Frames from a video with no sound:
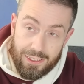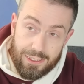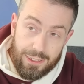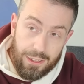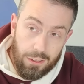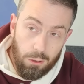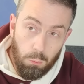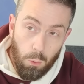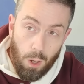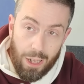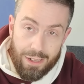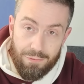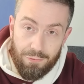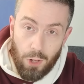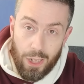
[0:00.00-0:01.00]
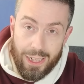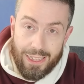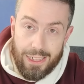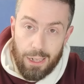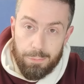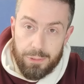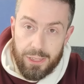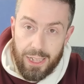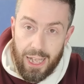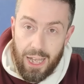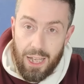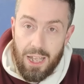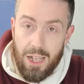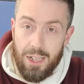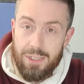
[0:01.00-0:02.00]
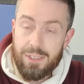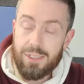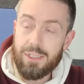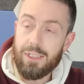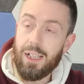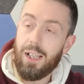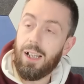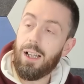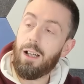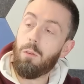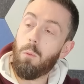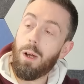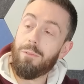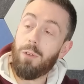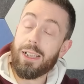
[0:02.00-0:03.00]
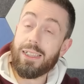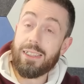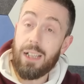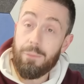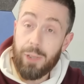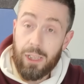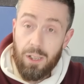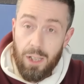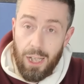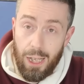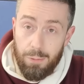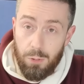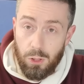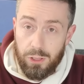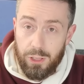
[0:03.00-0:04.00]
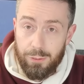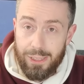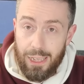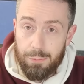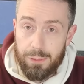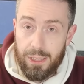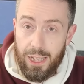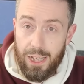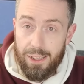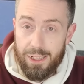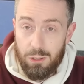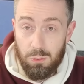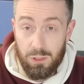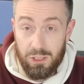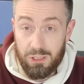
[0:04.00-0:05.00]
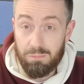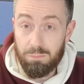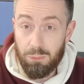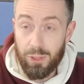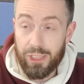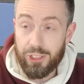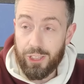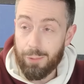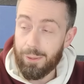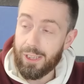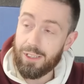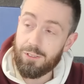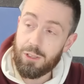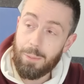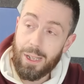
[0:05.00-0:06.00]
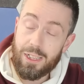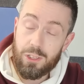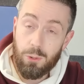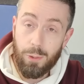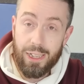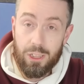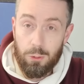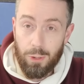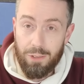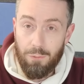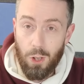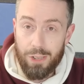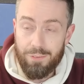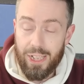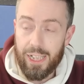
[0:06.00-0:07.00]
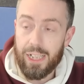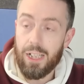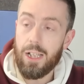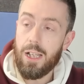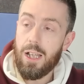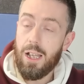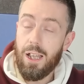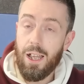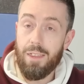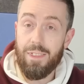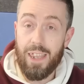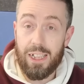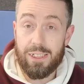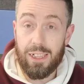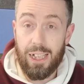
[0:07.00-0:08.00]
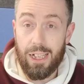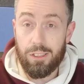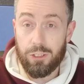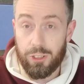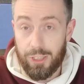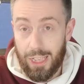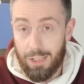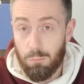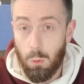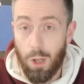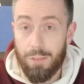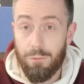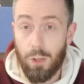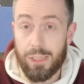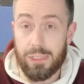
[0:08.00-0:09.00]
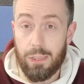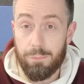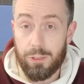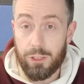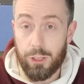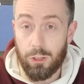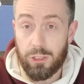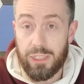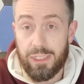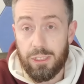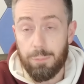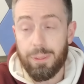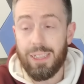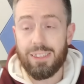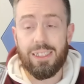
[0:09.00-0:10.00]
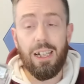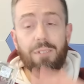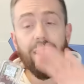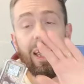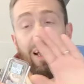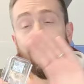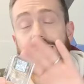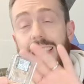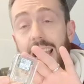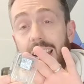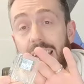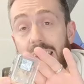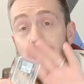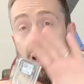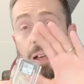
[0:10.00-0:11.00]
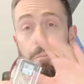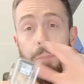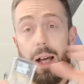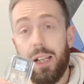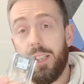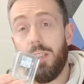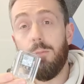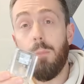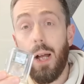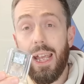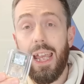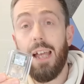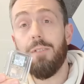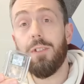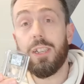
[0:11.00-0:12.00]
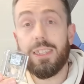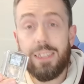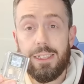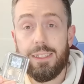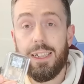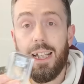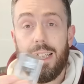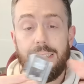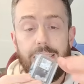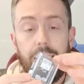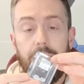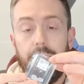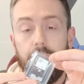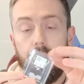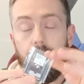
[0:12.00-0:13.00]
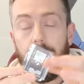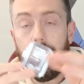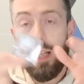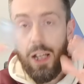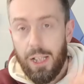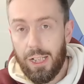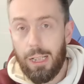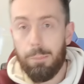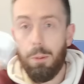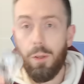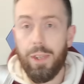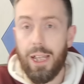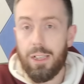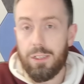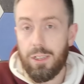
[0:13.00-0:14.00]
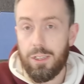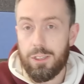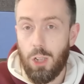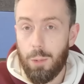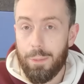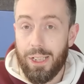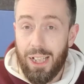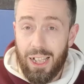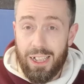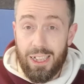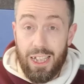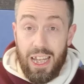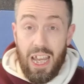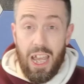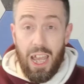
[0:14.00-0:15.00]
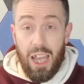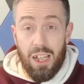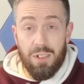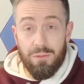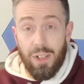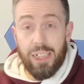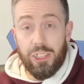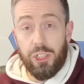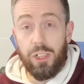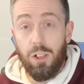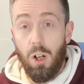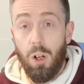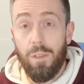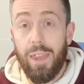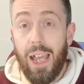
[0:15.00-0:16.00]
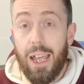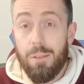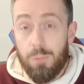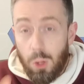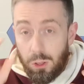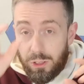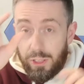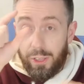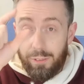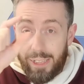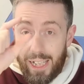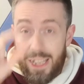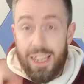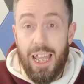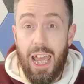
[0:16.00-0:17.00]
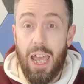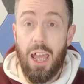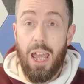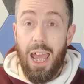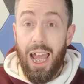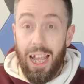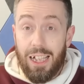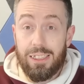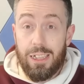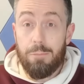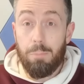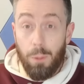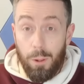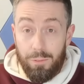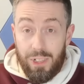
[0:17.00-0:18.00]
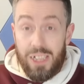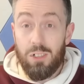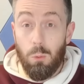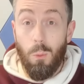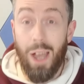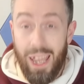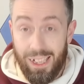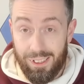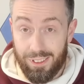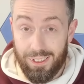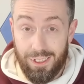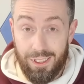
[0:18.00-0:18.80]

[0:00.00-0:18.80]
This is a little Wi-Fi adapter there. This is an, uh, a Wi-Fi 7 M.2 adapter there. This was pretty cheap. I think it was about 20, 25 nicker. And this allows you to add Wi-Fi 7 to your system. It doesn't have the antennae, but you may have existing antennae that you can clip on there to the top. And luckily, innovation on that M.2 key there has improved as well.